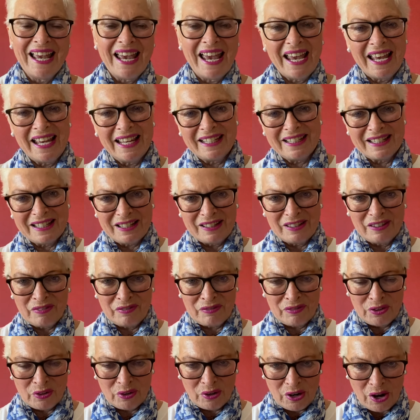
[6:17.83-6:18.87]
And
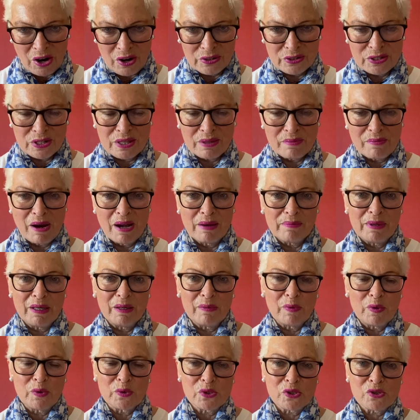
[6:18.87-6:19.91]
if you go to the My
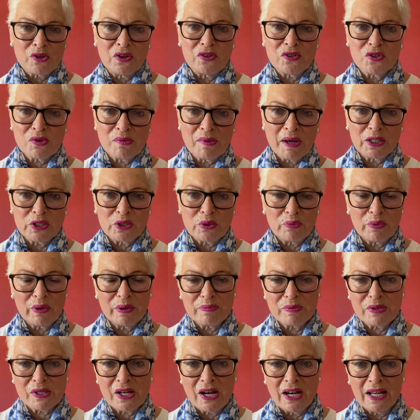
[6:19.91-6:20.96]
Menopause Transformation
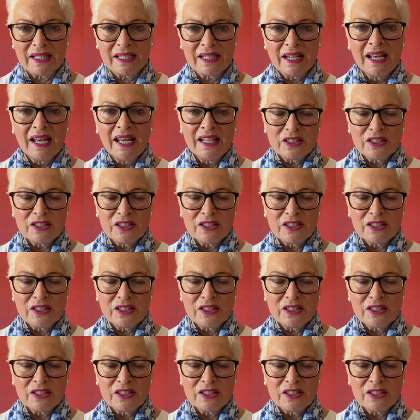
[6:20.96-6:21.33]
website,